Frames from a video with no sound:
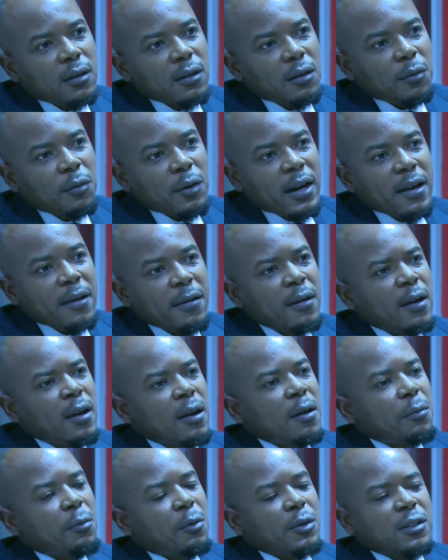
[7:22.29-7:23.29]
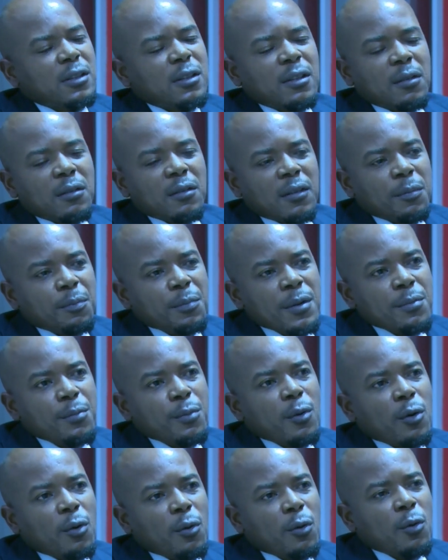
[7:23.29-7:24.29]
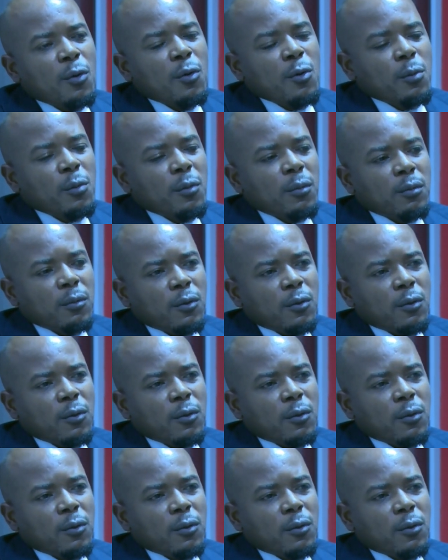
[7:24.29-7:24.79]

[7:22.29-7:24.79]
Why? Because the people whom